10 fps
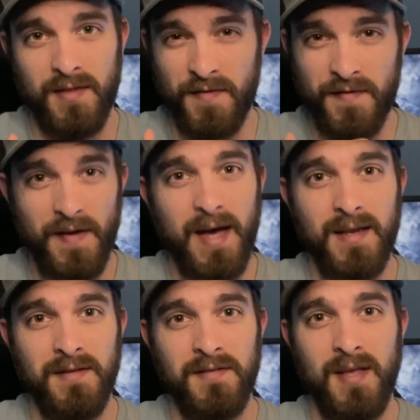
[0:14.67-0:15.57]
the
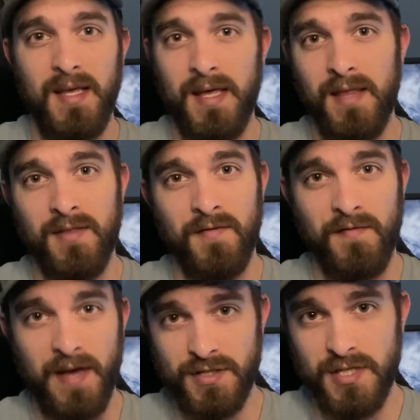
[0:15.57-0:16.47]
fat intake, and the
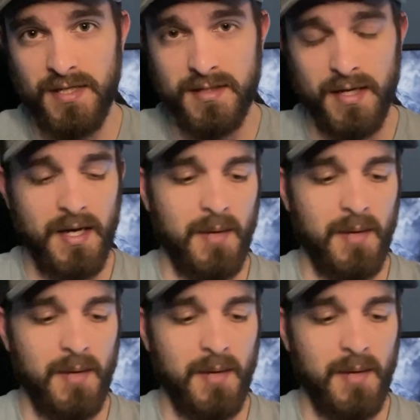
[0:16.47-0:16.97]
veggies.